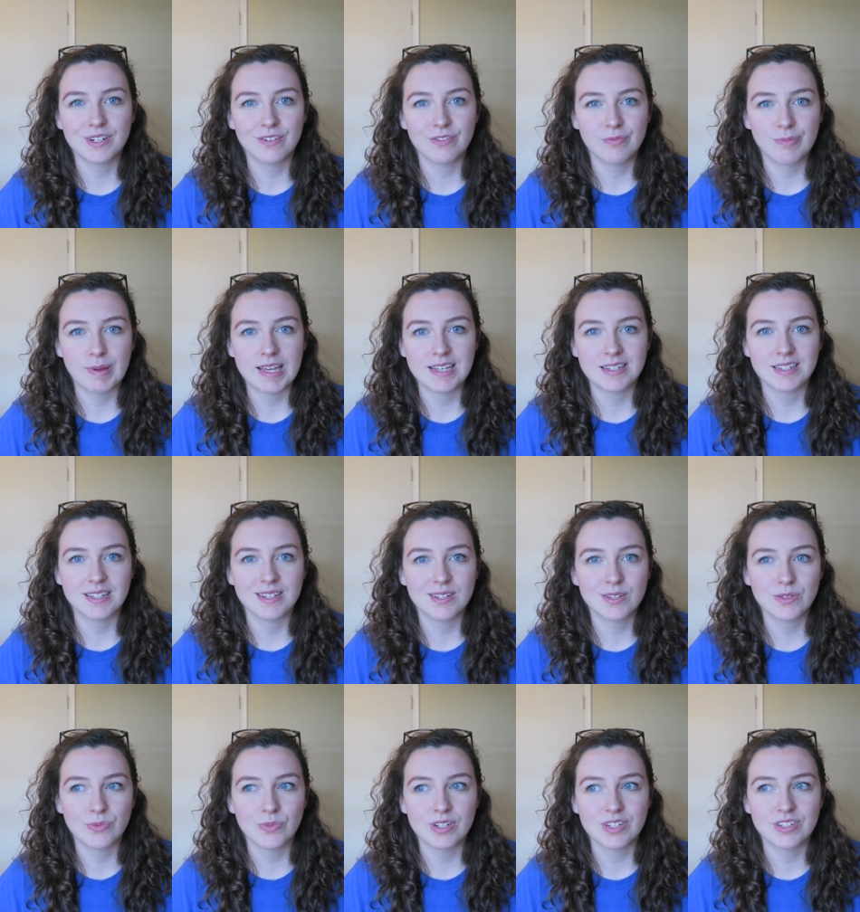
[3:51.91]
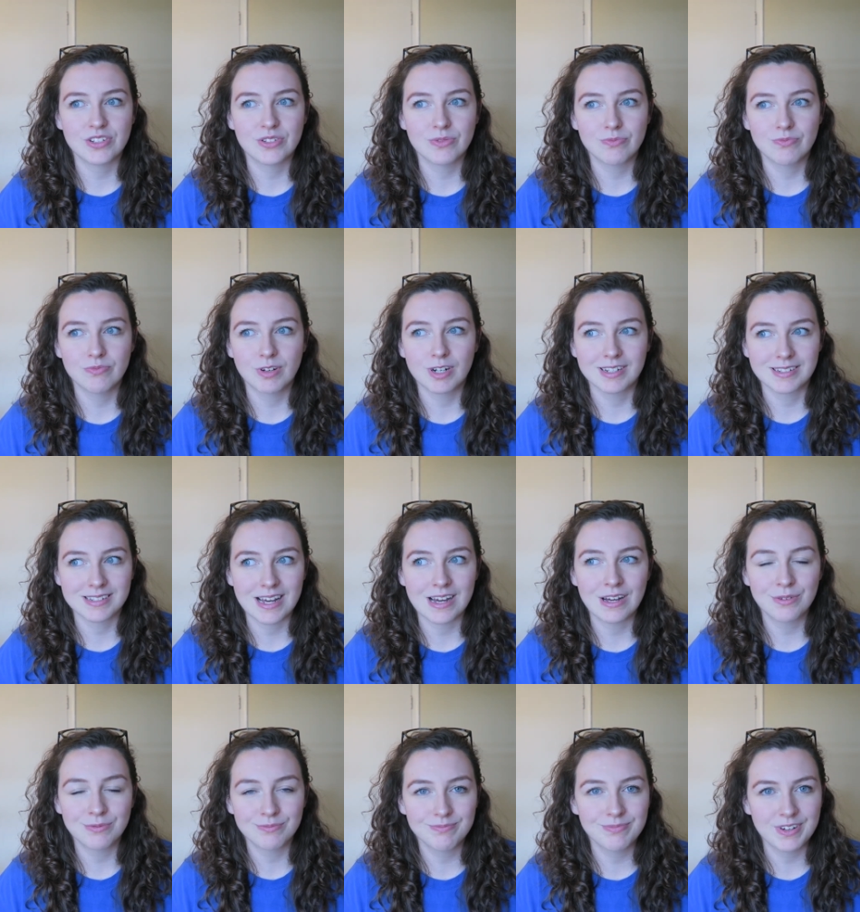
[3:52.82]
serve basis which worked
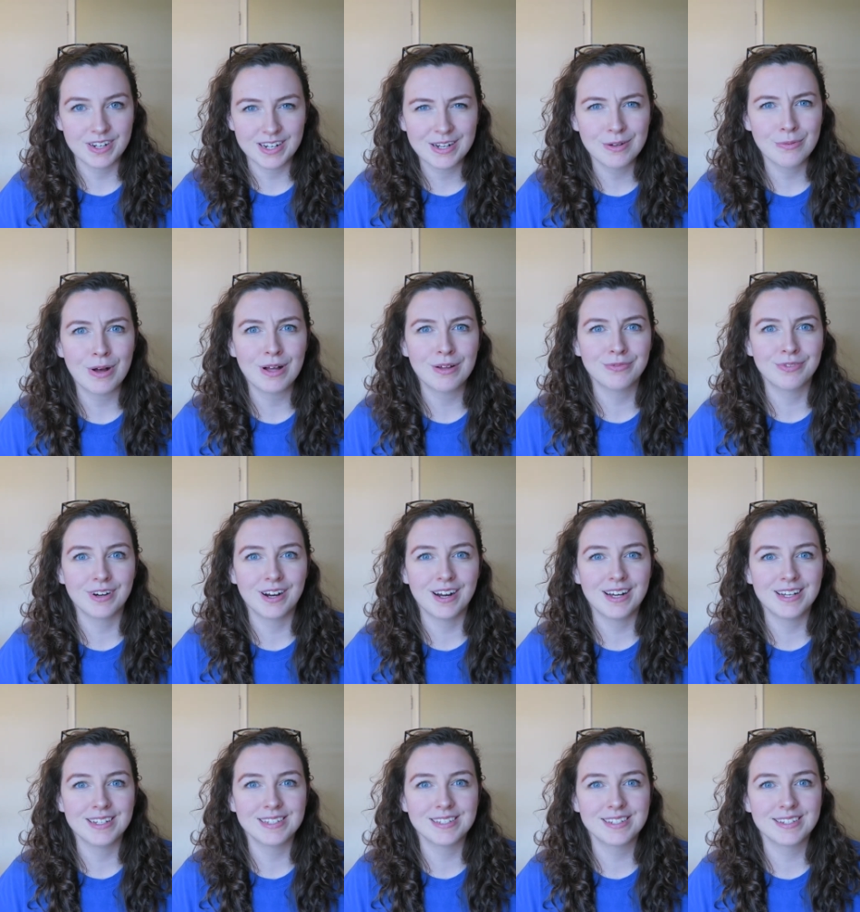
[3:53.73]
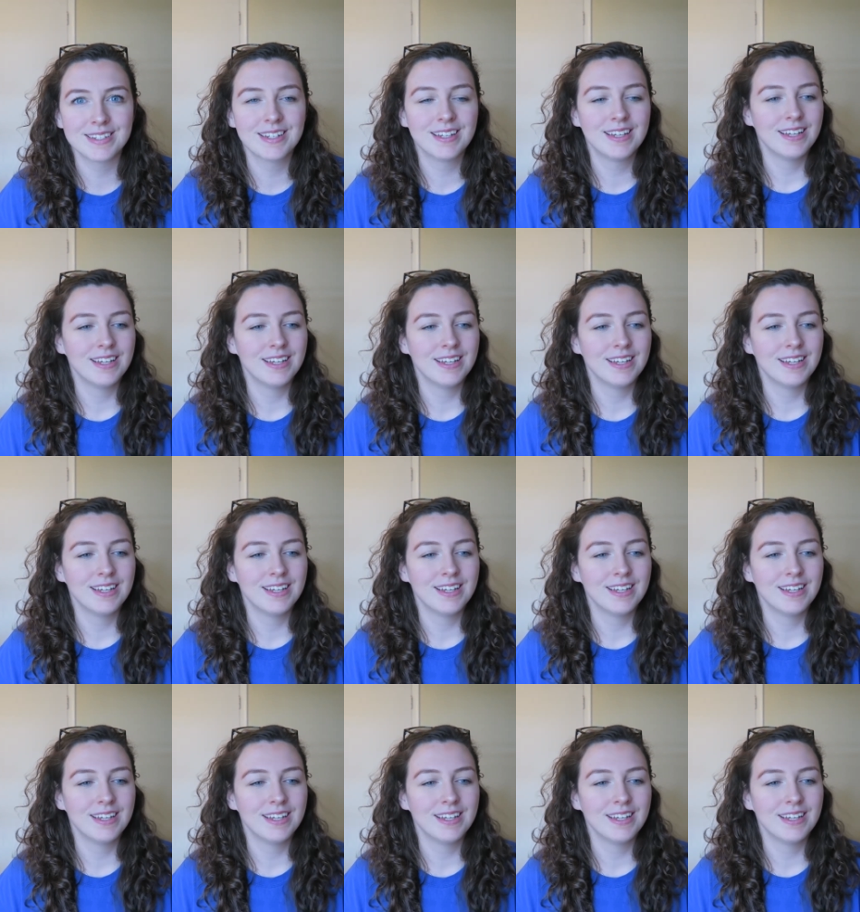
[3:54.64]
out very well for us.